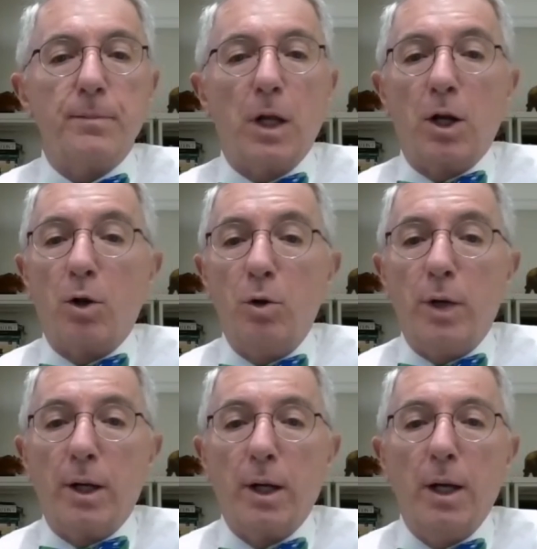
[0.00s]

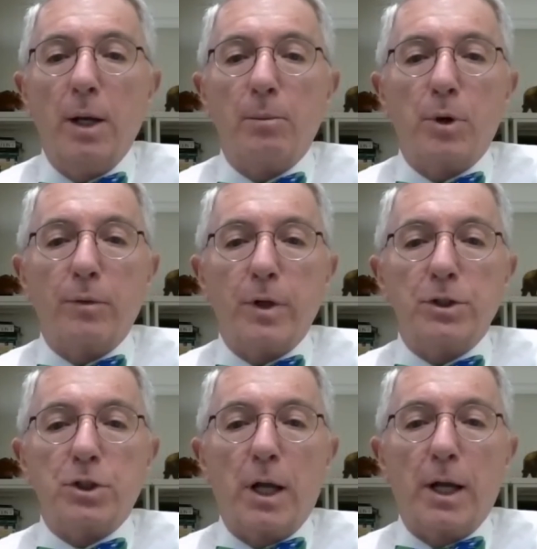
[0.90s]
including
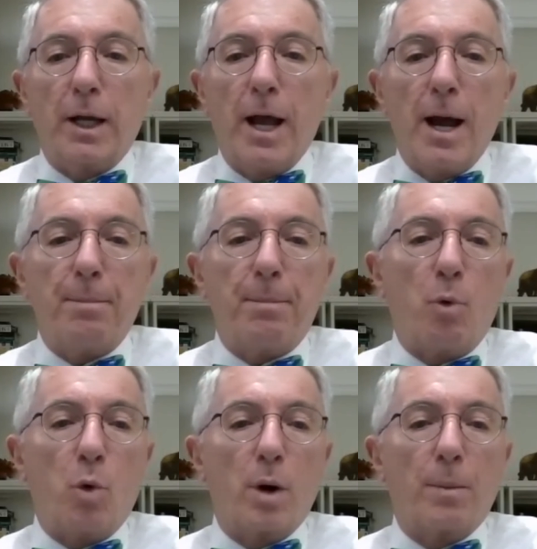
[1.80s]
privileged client app
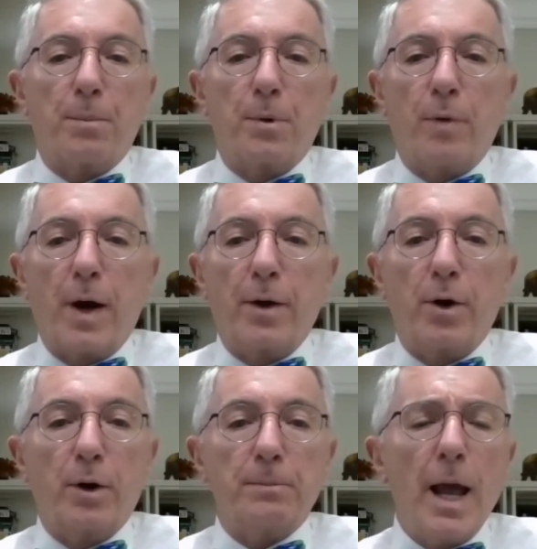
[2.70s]
or
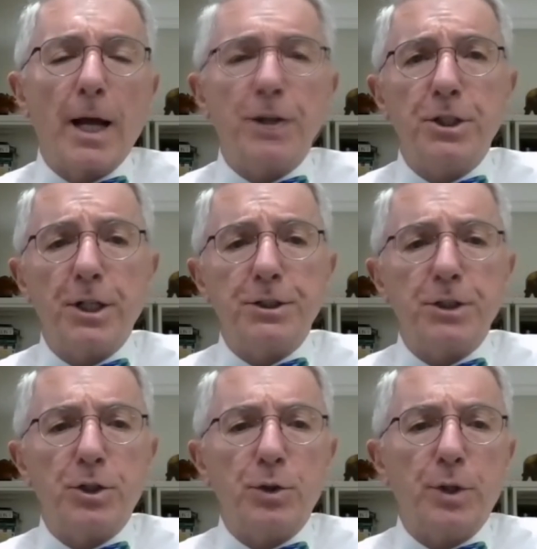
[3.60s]
provider
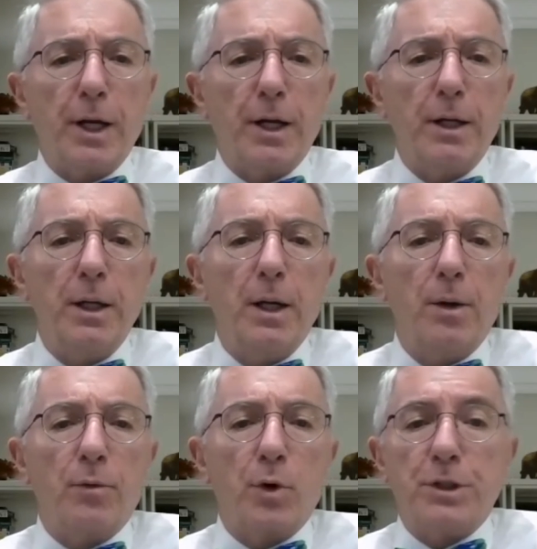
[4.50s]
access to data.
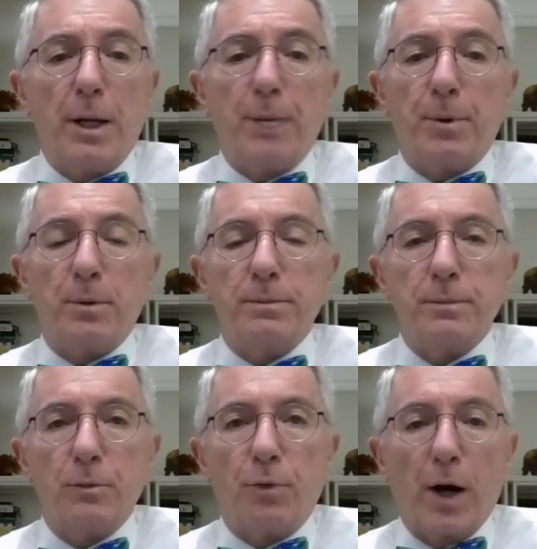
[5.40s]
For example,
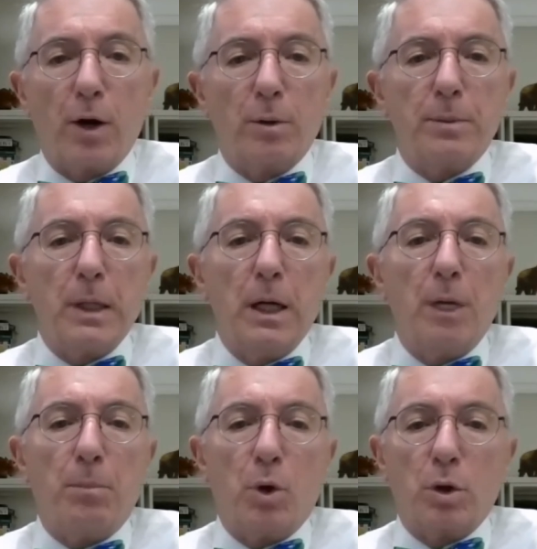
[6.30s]
FHIR
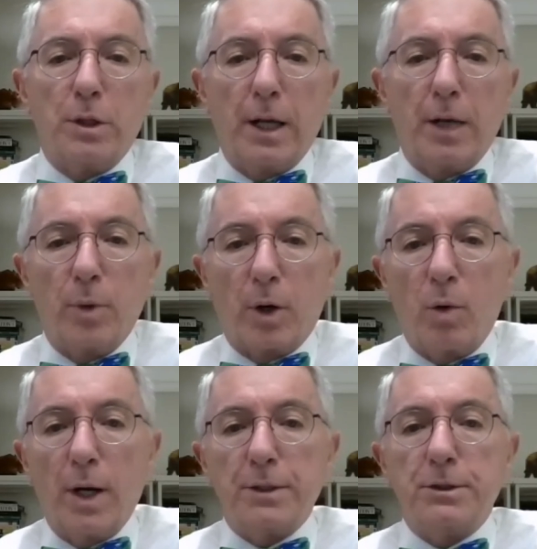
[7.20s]
bulk data
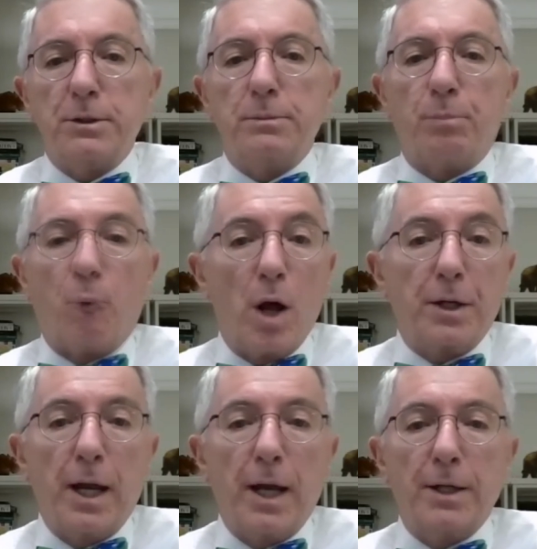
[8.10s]
requests,
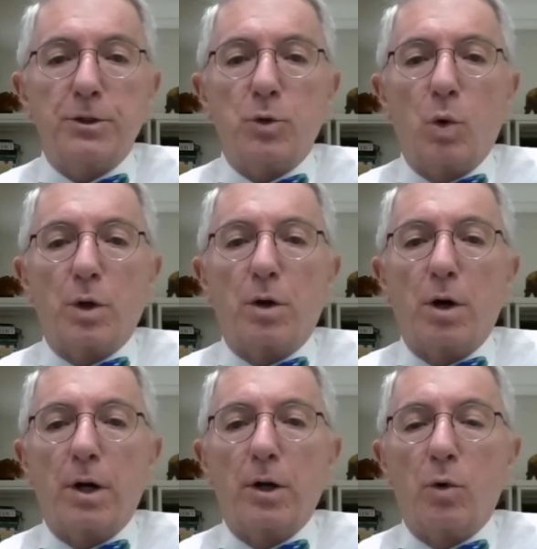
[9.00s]
broadcast or
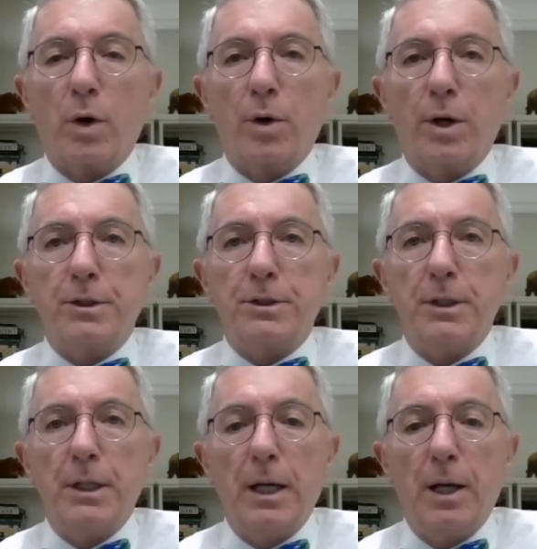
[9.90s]
targeted queries,
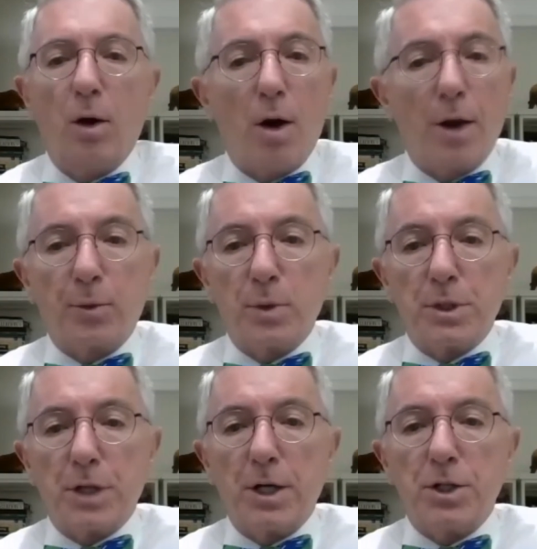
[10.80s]

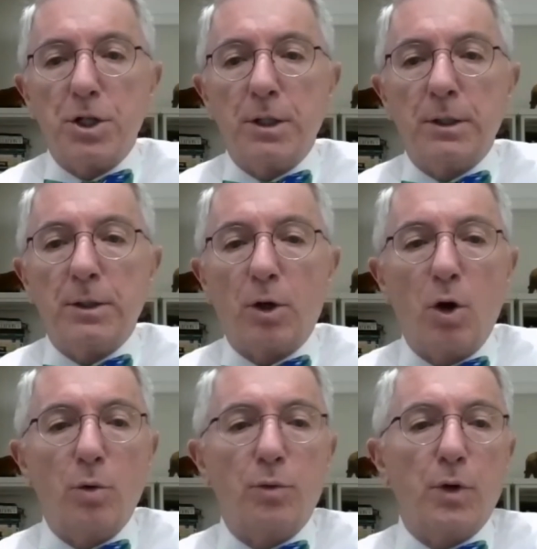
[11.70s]
authorization
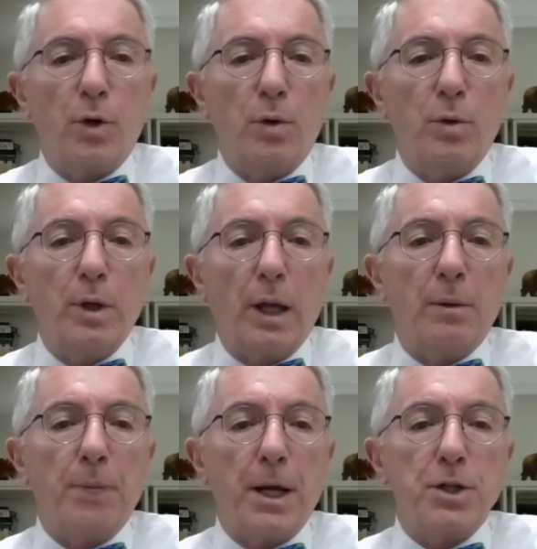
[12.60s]
code flow
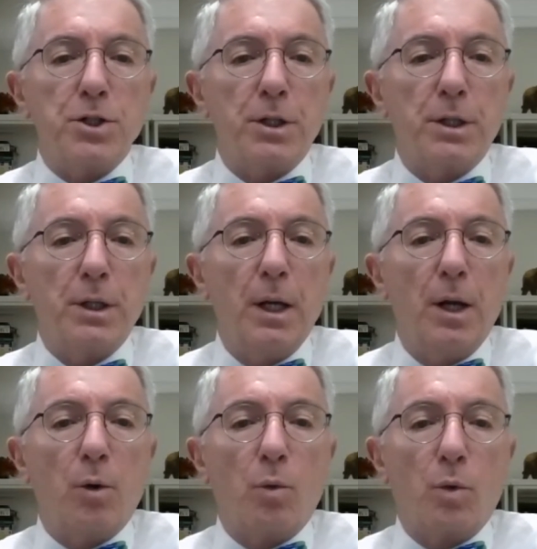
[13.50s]
in patient
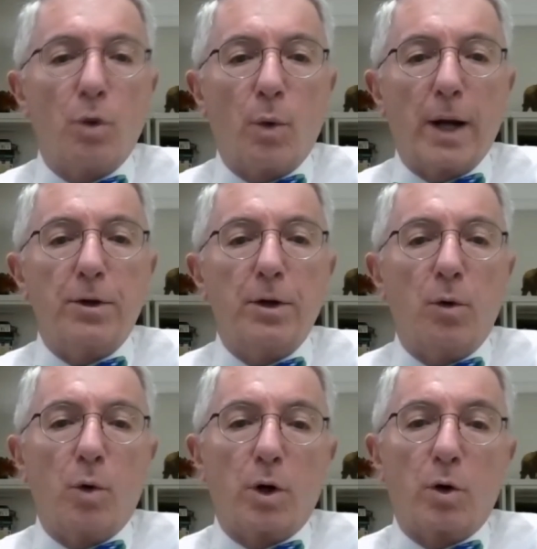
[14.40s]
directed or